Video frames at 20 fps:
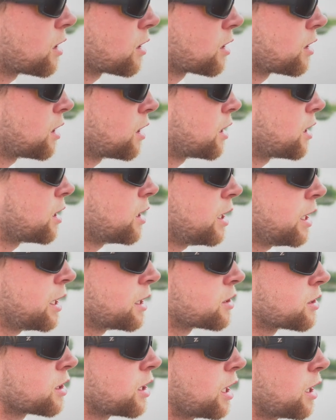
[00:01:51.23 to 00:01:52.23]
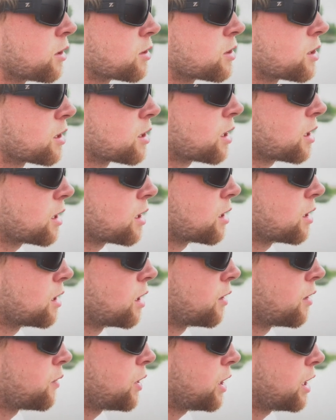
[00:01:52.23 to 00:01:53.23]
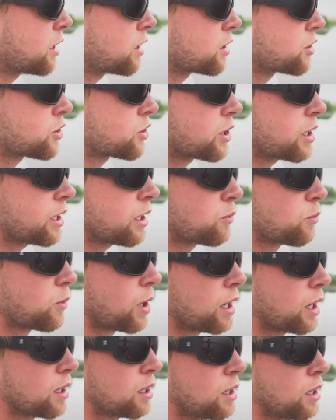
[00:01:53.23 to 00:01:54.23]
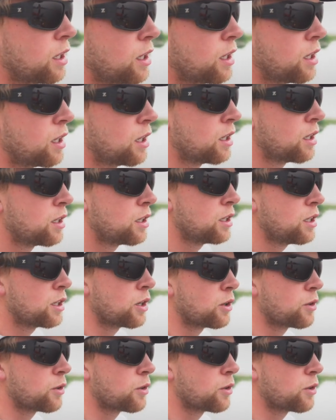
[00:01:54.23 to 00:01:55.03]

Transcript: the, the ins and outs of the, of the industry and what, you